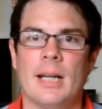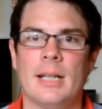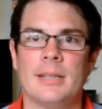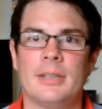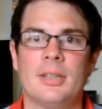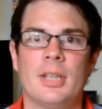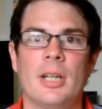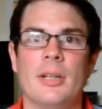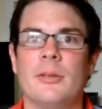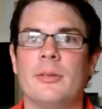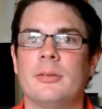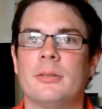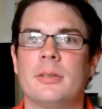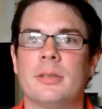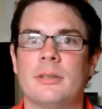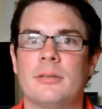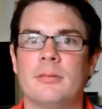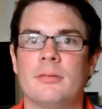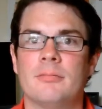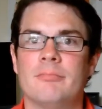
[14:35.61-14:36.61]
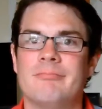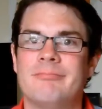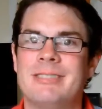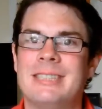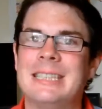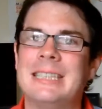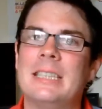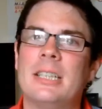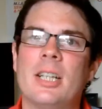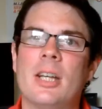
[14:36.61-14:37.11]
I don't
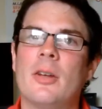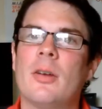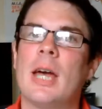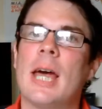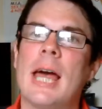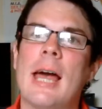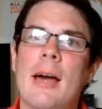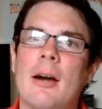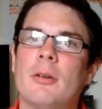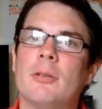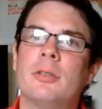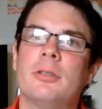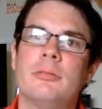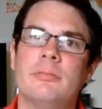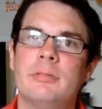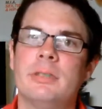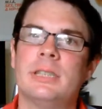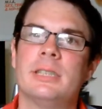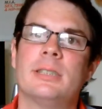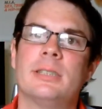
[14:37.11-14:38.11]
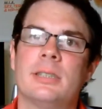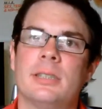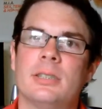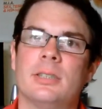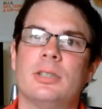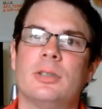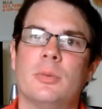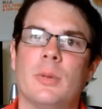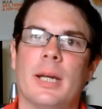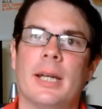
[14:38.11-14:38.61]
really know how to read
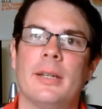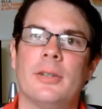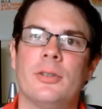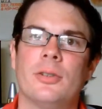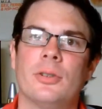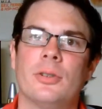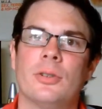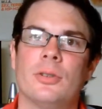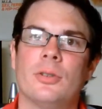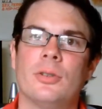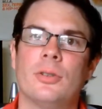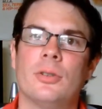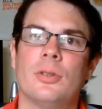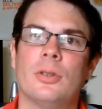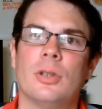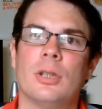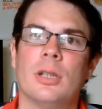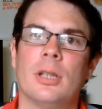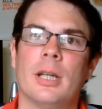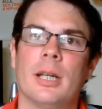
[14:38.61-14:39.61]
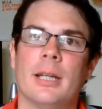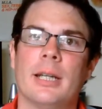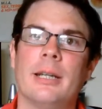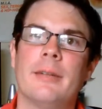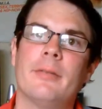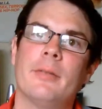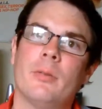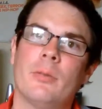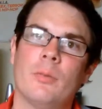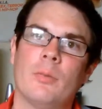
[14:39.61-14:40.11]
situations, and
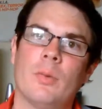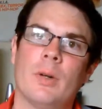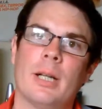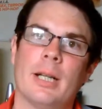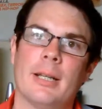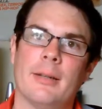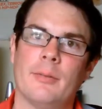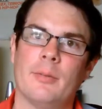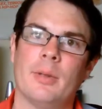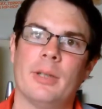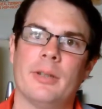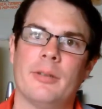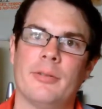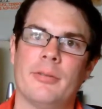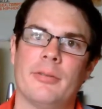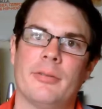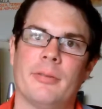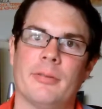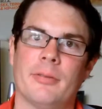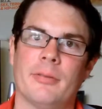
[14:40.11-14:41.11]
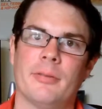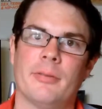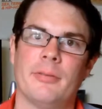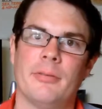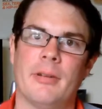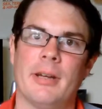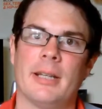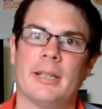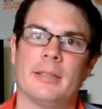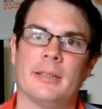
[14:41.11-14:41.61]
even when I'm with
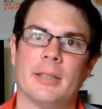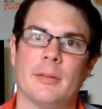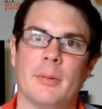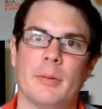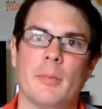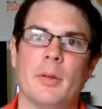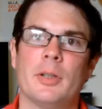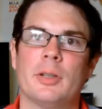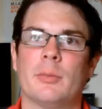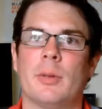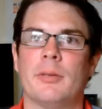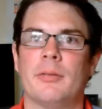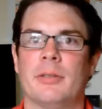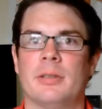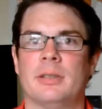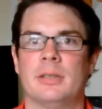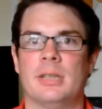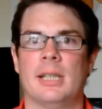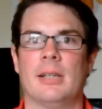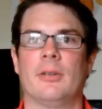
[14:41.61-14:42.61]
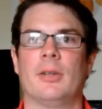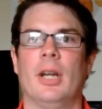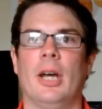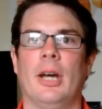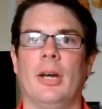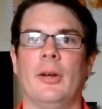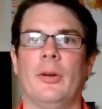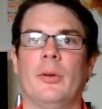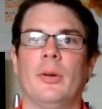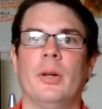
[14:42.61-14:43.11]
friends, most of my friends now
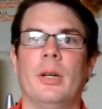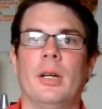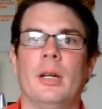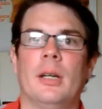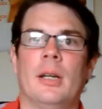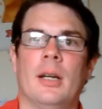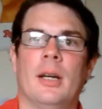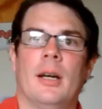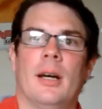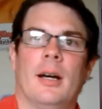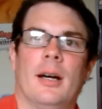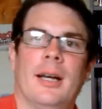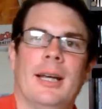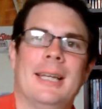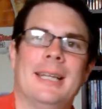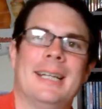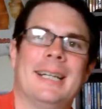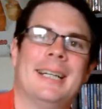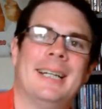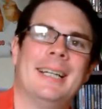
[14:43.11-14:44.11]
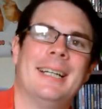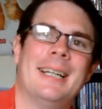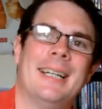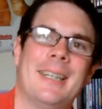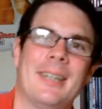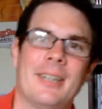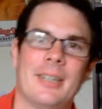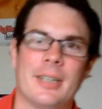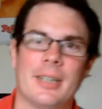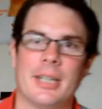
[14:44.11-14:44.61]
know
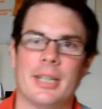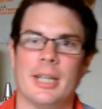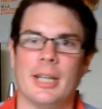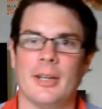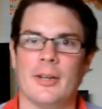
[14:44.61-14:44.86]
that